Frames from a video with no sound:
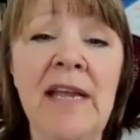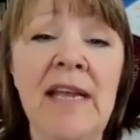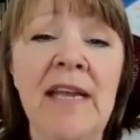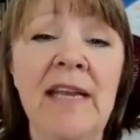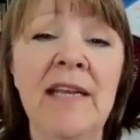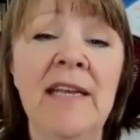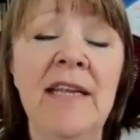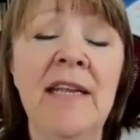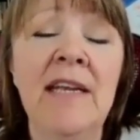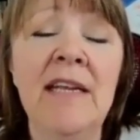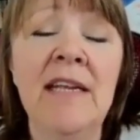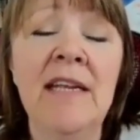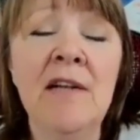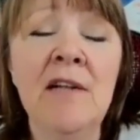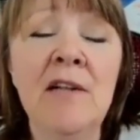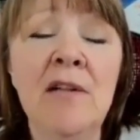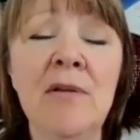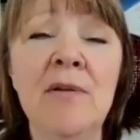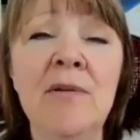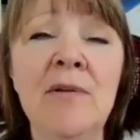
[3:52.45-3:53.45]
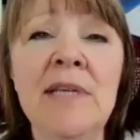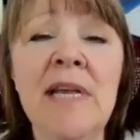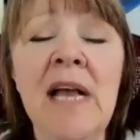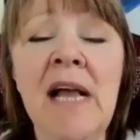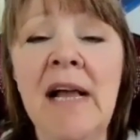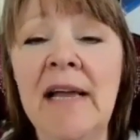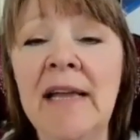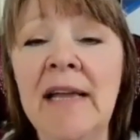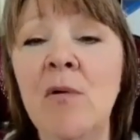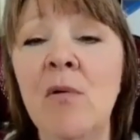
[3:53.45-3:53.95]
and it includes
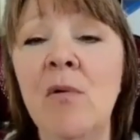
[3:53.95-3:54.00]
high